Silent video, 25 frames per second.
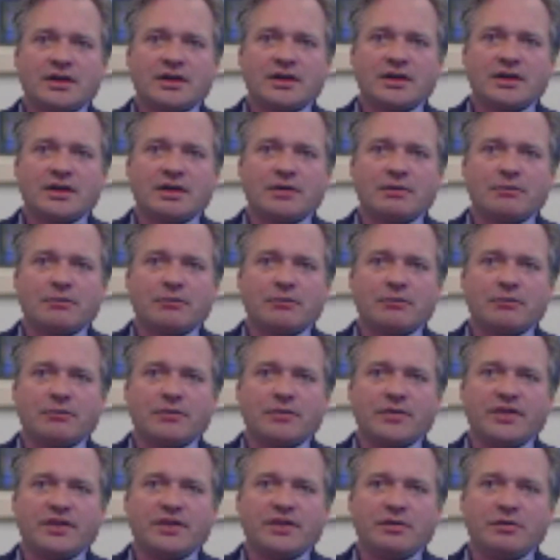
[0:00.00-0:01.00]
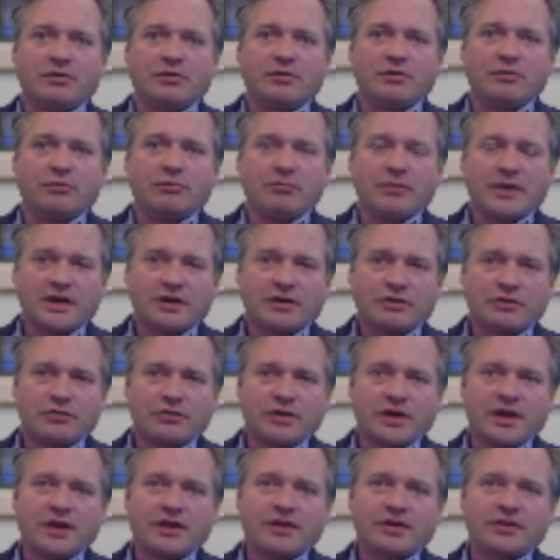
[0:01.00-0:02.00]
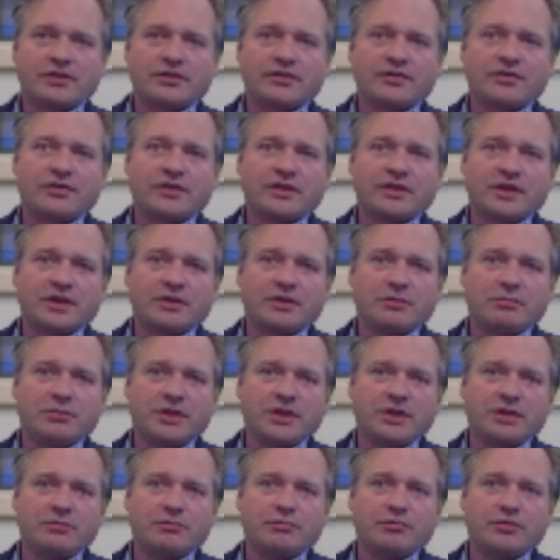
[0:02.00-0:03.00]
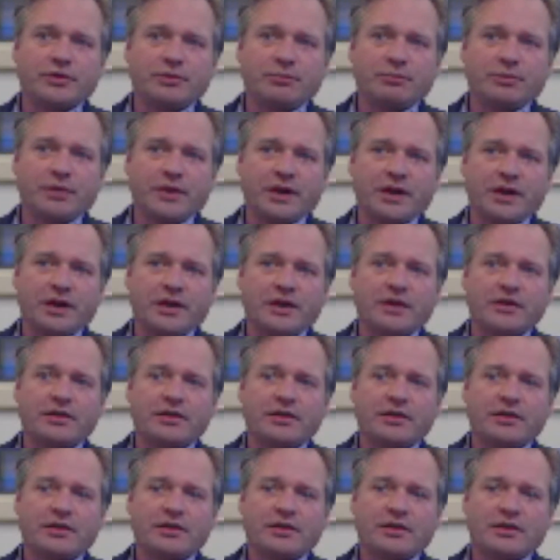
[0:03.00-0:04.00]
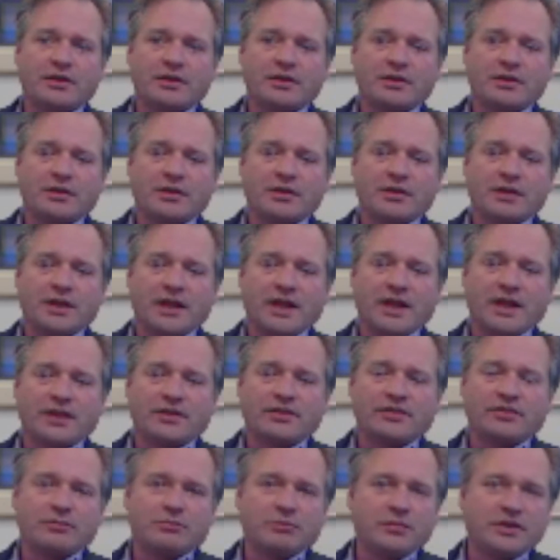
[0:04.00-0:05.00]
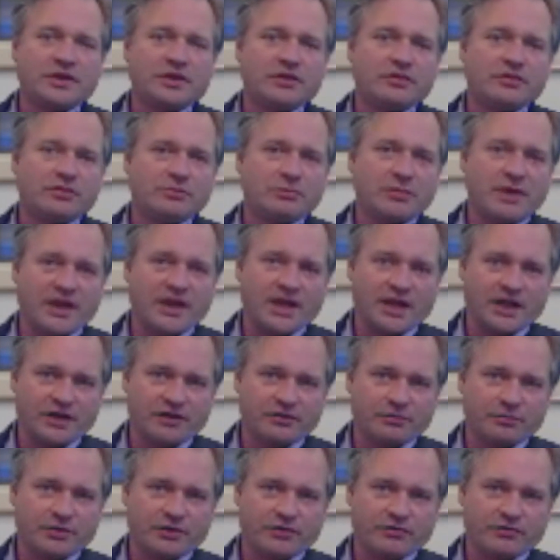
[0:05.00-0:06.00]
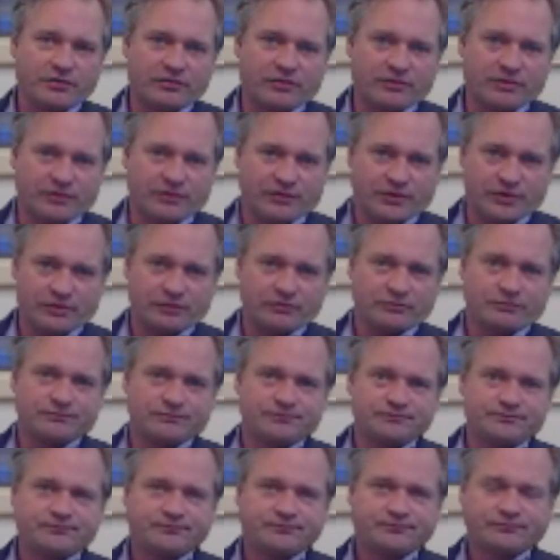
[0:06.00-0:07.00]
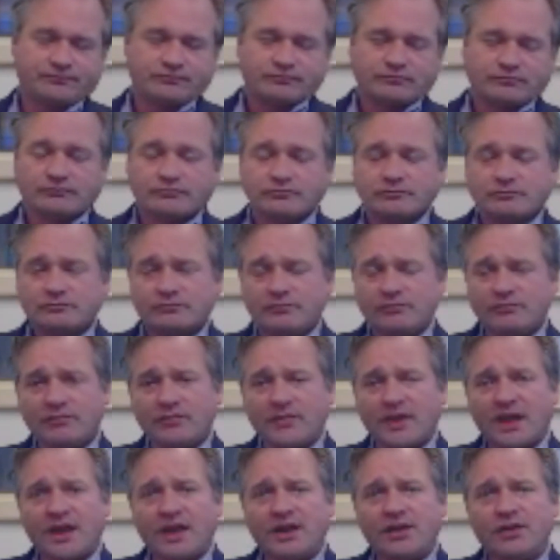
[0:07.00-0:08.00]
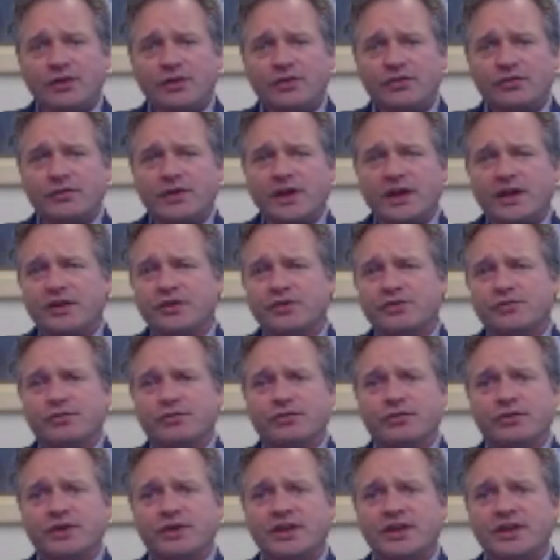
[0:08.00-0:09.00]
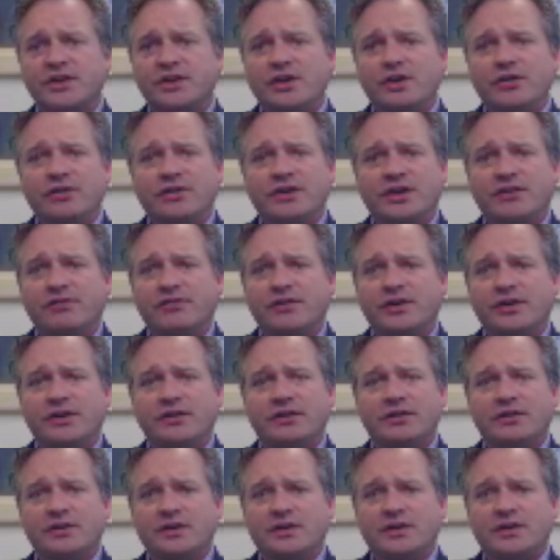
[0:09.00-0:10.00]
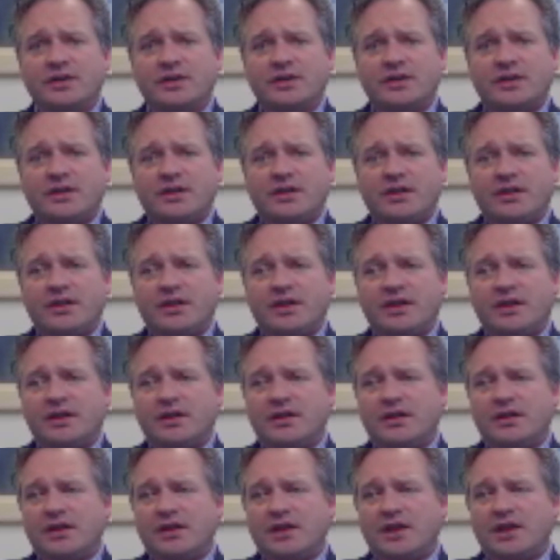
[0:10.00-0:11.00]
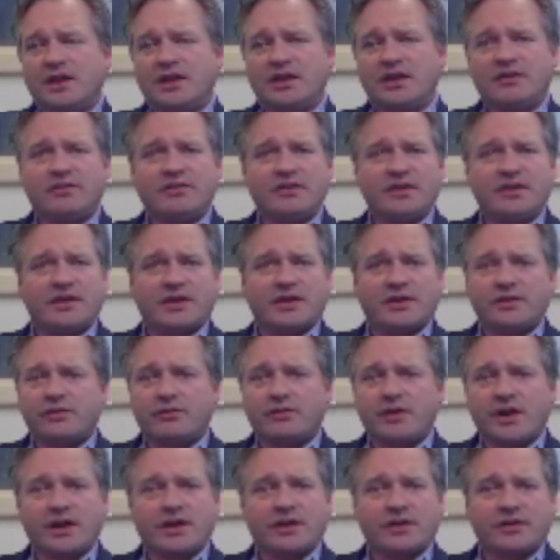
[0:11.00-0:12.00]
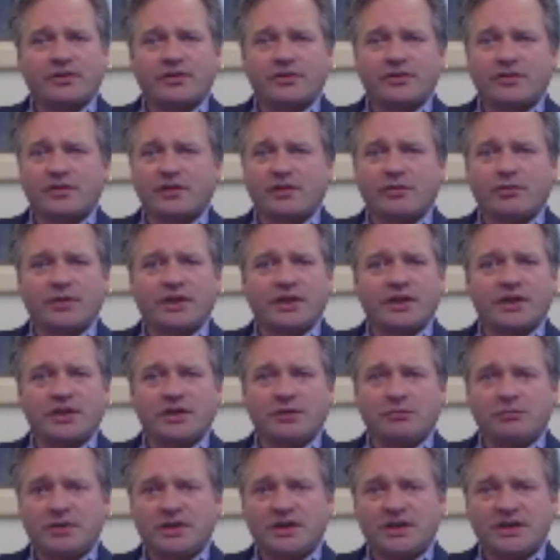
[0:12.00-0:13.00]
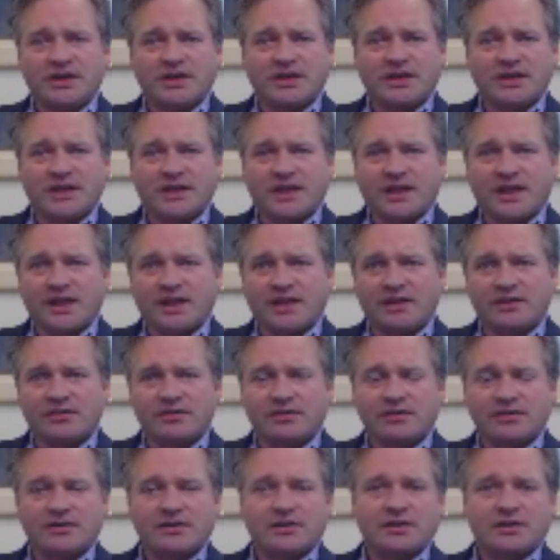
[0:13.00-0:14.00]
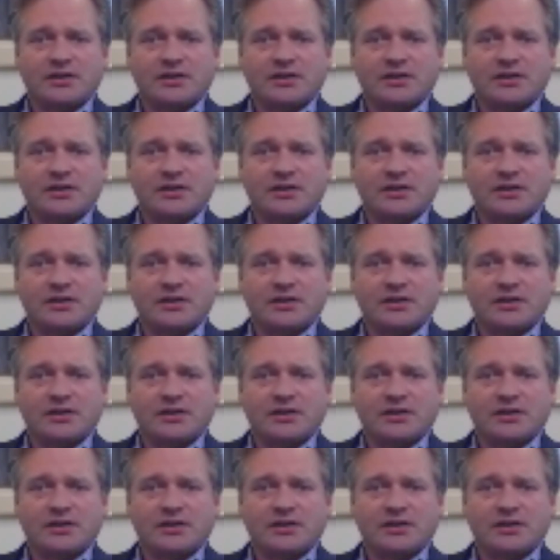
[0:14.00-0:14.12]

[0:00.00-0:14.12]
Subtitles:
the medical records that had been prepared and submitted to my expert for review. And those records were really no different than any of the other records that we had admitted in the case.